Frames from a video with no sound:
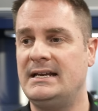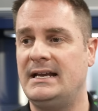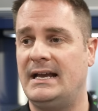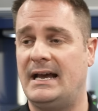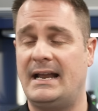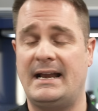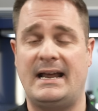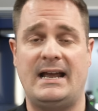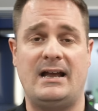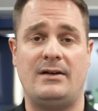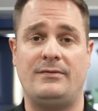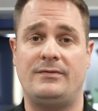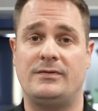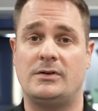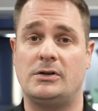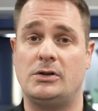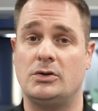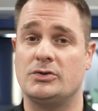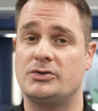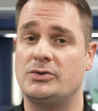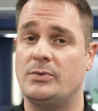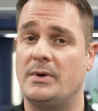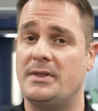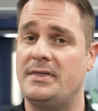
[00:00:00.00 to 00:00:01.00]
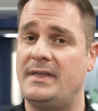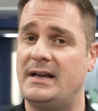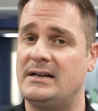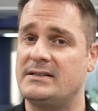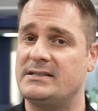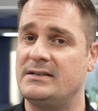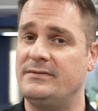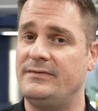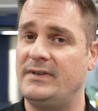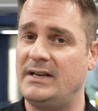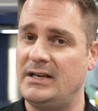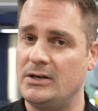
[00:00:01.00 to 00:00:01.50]
and I have close to
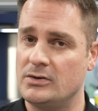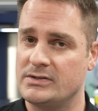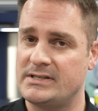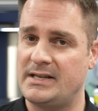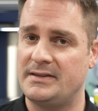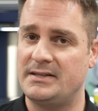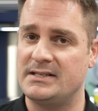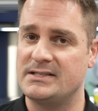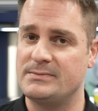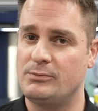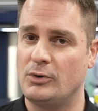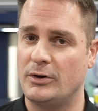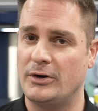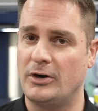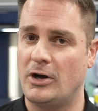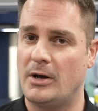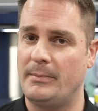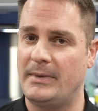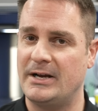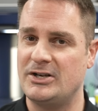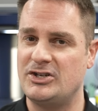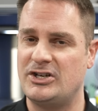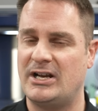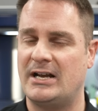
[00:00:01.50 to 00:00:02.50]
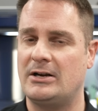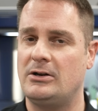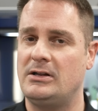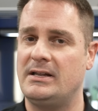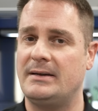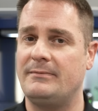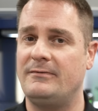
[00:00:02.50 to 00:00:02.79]
1,000 videos at this point on my channel.